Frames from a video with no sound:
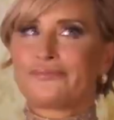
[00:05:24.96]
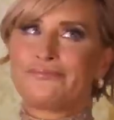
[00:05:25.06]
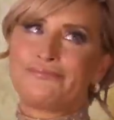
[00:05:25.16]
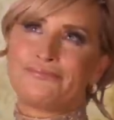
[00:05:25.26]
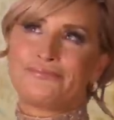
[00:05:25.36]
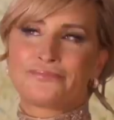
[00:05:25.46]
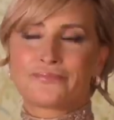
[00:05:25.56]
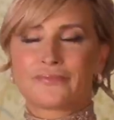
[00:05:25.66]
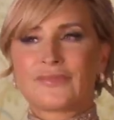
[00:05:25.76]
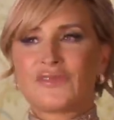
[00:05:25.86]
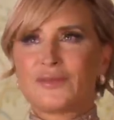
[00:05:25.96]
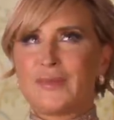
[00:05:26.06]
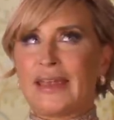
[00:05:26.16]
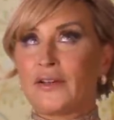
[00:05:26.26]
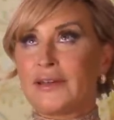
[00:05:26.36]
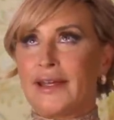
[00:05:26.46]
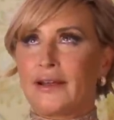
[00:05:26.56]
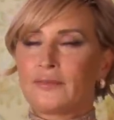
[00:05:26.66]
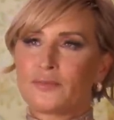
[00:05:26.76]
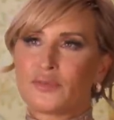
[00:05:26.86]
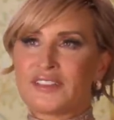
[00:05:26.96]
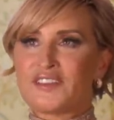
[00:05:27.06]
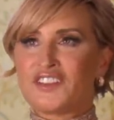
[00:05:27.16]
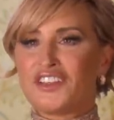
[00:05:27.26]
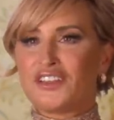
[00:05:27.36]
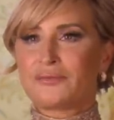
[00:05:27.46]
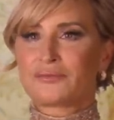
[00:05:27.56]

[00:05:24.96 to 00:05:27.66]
hmm. She's married now, pristine.